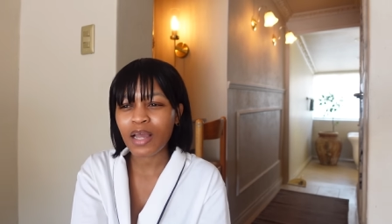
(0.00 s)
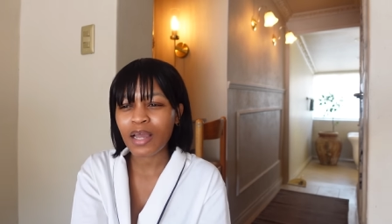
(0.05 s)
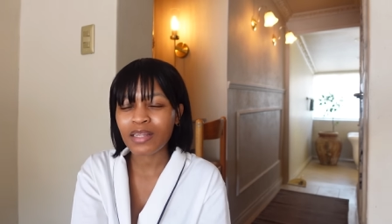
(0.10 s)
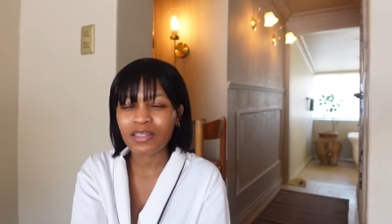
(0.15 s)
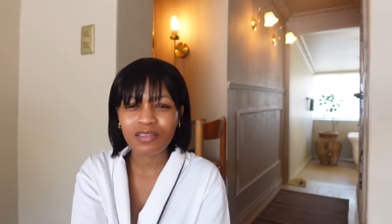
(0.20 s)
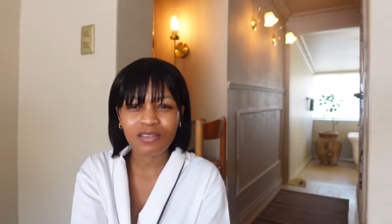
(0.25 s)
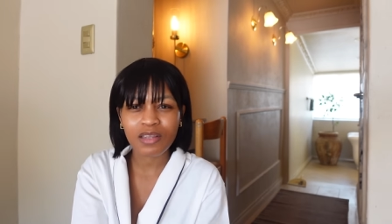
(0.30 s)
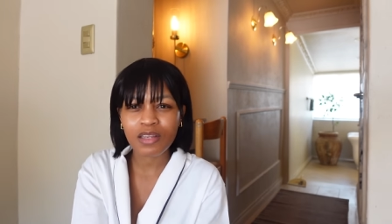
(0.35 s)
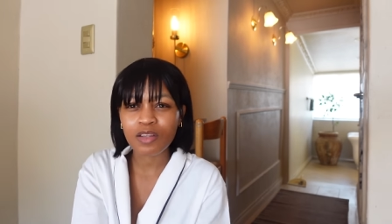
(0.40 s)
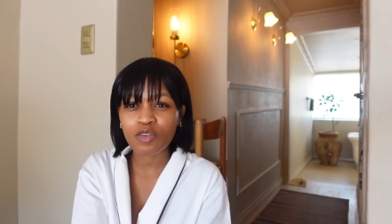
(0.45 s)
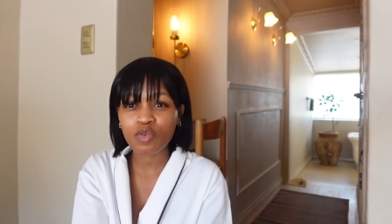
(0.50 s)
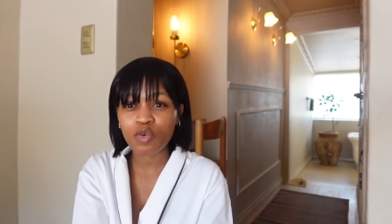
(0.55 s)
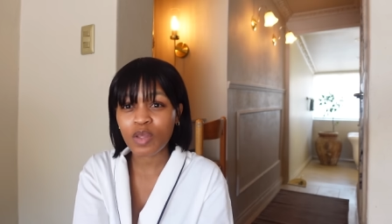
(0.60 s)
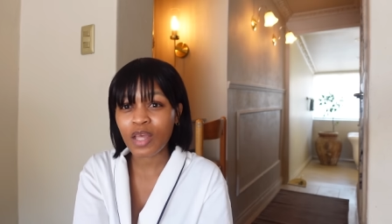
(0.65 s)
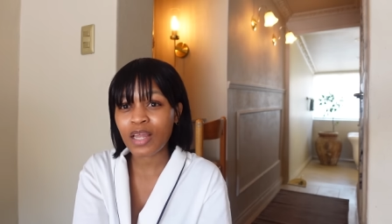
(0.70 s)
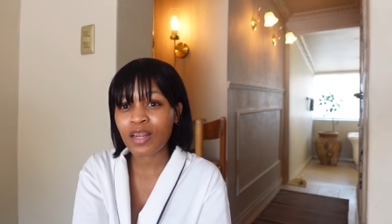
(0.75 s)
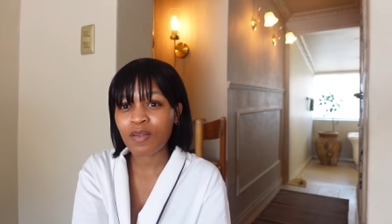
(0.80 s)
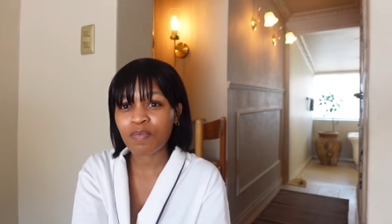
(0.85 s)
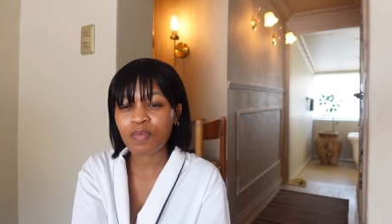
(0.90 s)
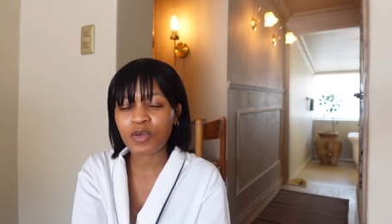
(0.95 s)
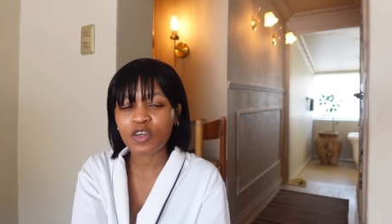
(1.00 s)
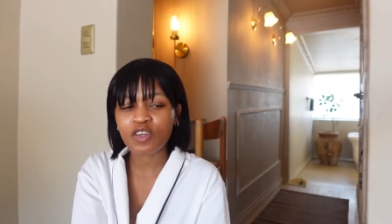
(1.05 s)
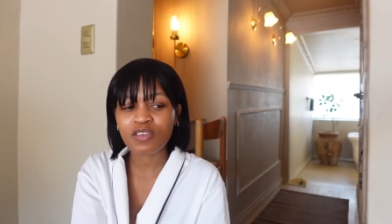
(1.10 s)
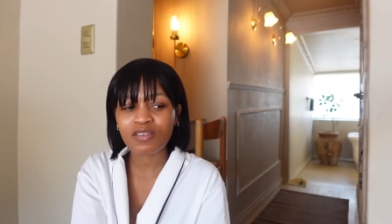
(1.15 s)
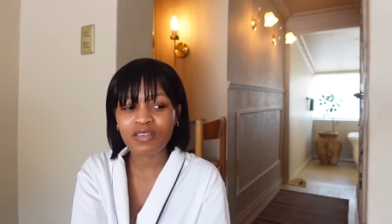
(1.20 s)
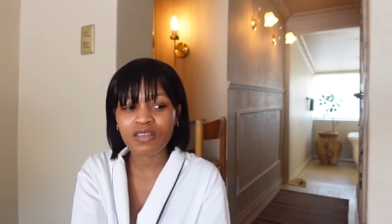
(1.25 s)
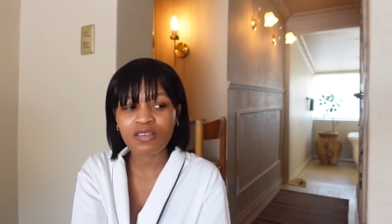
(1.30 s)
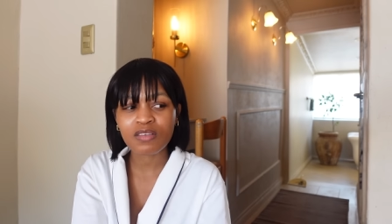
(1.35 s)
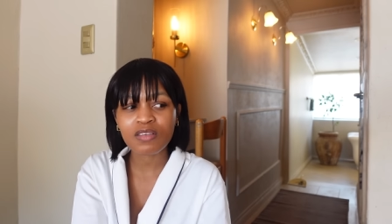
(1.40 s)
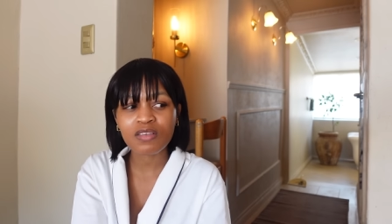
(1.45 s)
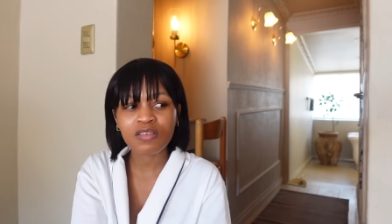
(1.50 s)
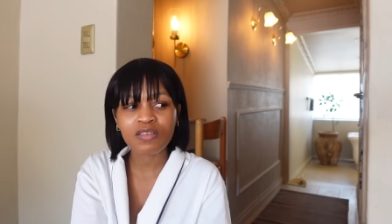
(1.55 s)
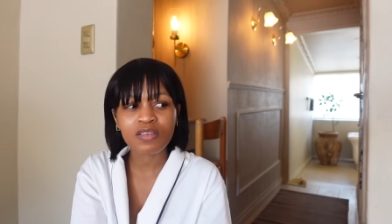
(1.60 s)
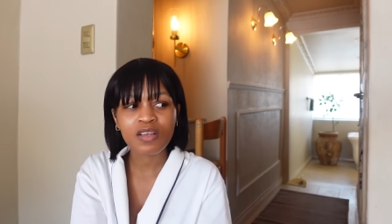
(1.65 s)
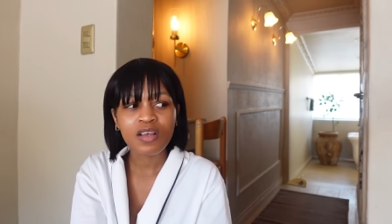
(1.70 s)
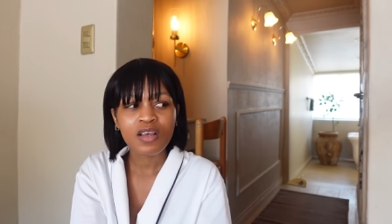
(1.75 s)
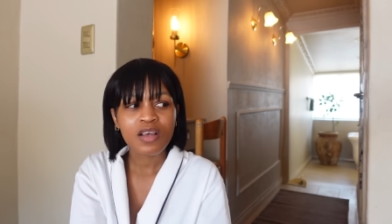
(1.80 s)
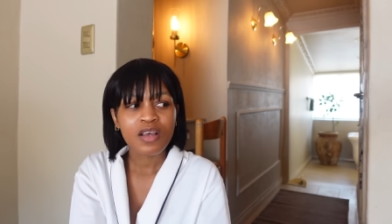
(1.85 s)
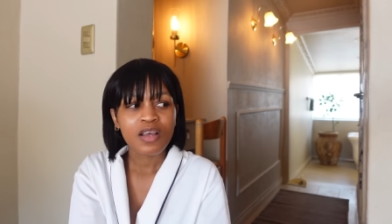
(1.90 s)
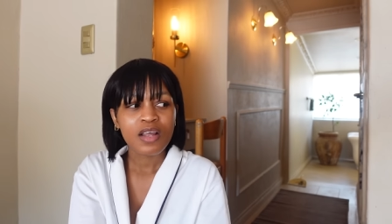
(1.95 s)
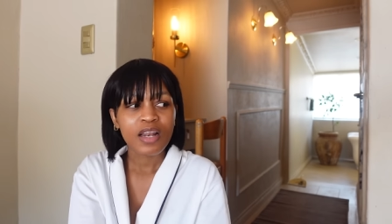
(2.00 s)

I decided to get it because this is